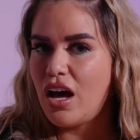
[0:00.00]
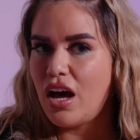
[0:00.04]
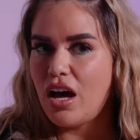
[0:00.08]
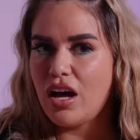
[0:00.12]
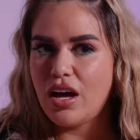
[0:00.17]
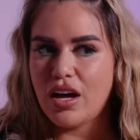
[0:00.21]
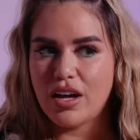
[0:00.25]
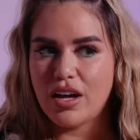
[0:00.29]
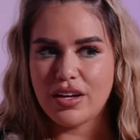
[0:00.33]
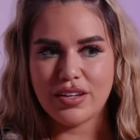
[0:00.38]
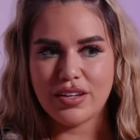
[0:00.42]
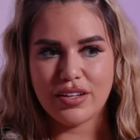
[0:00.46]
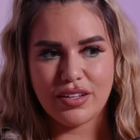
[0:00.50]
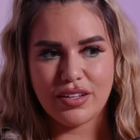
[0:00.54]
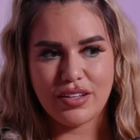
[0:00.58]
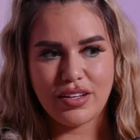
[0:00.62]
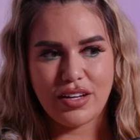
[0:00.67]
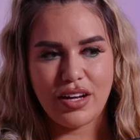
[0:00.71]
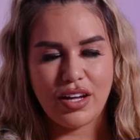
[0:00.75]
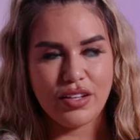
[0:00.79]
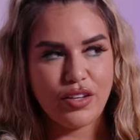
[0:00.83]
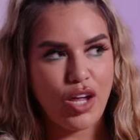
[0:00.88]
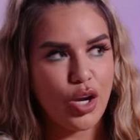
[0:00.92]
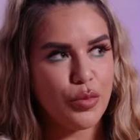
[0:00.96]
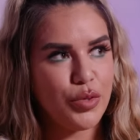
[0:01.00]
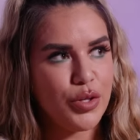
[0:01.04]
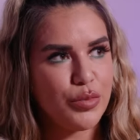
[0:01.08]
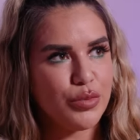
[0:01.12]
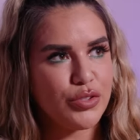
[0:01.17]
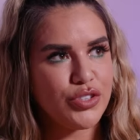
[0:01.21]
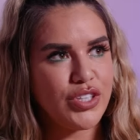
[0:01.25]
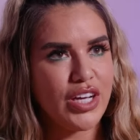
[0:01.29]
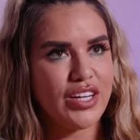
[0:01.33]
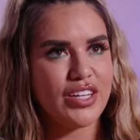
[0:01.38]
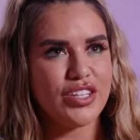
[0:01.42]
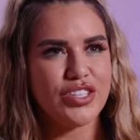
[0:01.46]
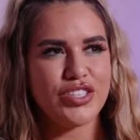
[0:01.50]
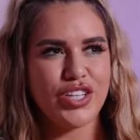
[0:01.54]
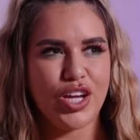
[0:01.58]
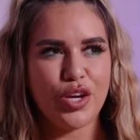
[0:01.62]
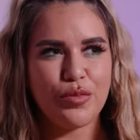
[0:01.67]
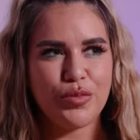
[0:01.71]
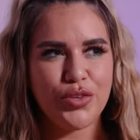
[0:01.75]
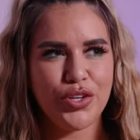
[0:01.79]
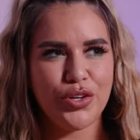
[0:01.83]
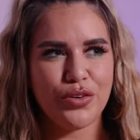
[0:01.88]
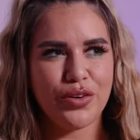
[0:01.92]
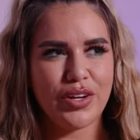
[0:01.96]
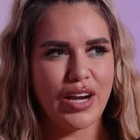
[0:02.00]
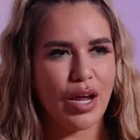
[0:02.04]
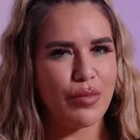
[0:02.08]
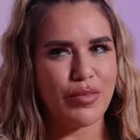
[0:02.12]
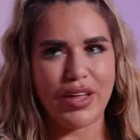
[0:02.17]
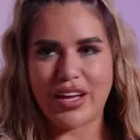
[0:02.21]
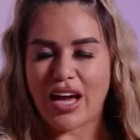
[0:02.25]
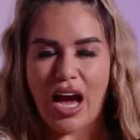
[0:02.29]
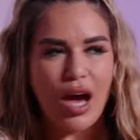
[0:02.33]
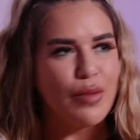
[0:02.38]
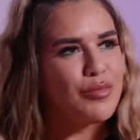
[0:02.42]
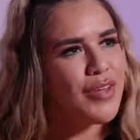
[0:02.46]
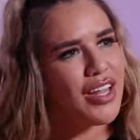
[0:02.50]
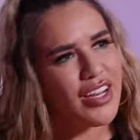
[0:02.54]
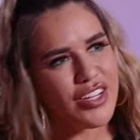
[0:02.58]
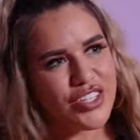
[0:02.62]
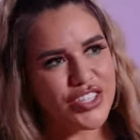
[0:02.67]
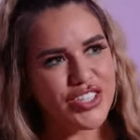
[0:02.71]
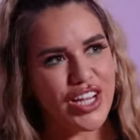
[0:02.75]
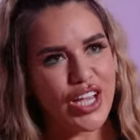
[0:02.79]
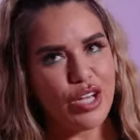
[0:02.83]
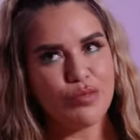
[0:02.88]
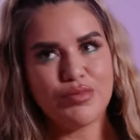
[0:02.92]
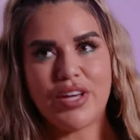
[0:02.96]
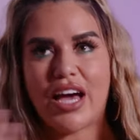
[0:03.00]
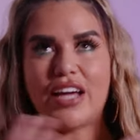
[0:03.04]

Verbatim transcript: I uh, love that. A lot of people try to shame you, and I'm like, I'm not ashamed.